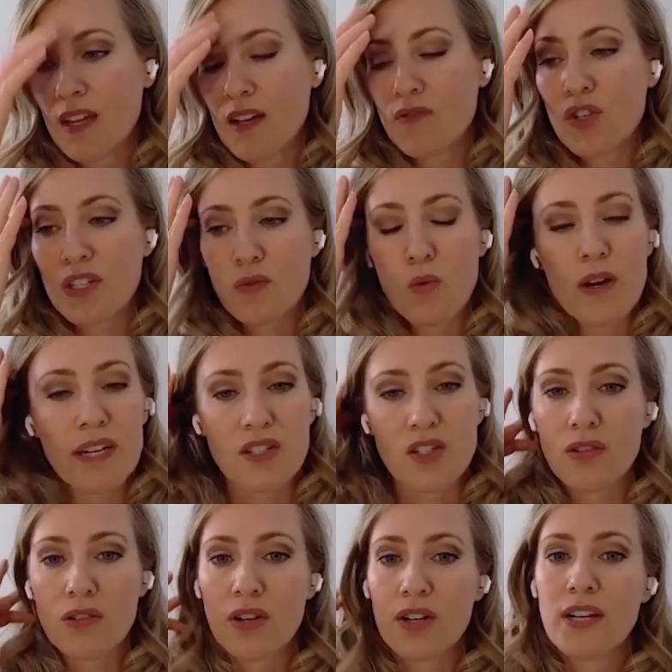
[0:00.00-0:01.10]
of just wanting
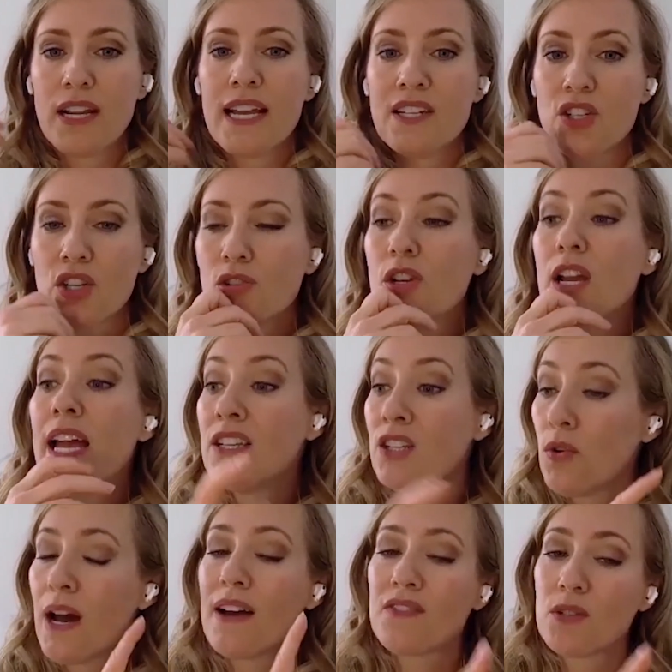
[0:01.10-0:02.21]
to learn and to and
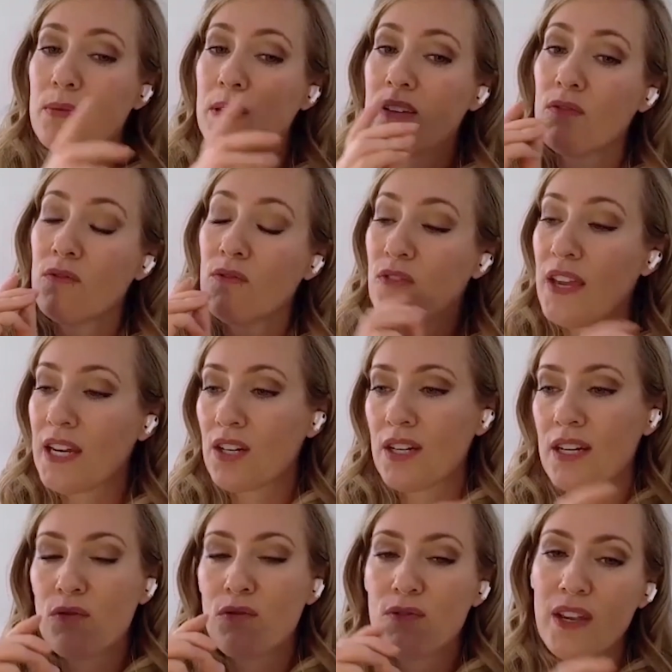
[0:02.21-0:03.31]
you have to be
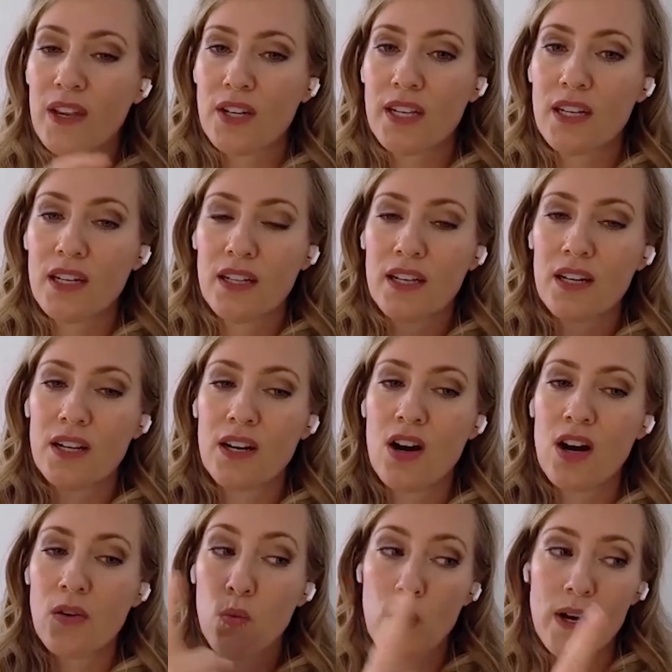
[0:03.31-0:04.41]
very very clear
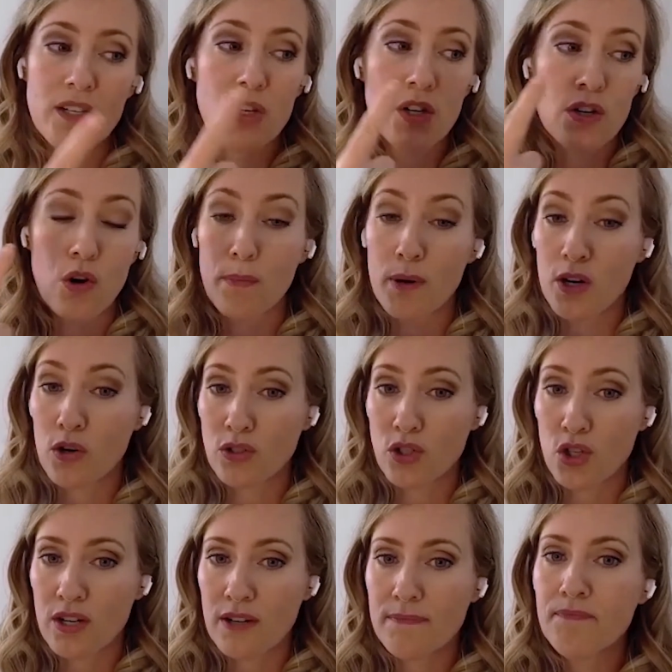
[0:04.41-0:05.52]
on one your corporate
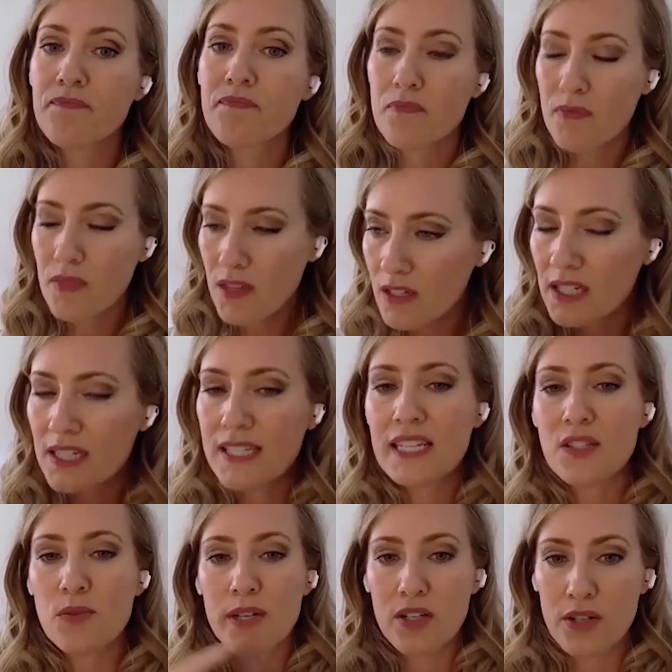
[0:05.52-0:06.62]
culture because
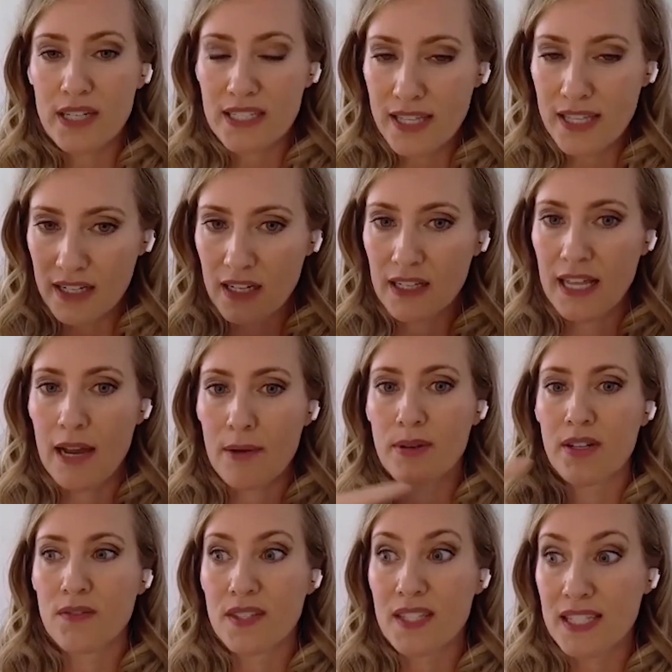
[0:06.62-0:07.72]
that's what creates that
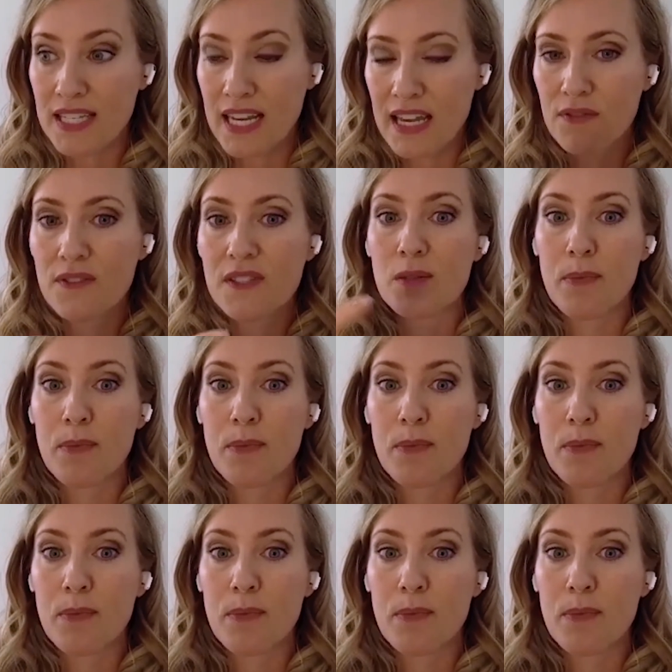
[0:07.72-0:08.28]
collaborative, safe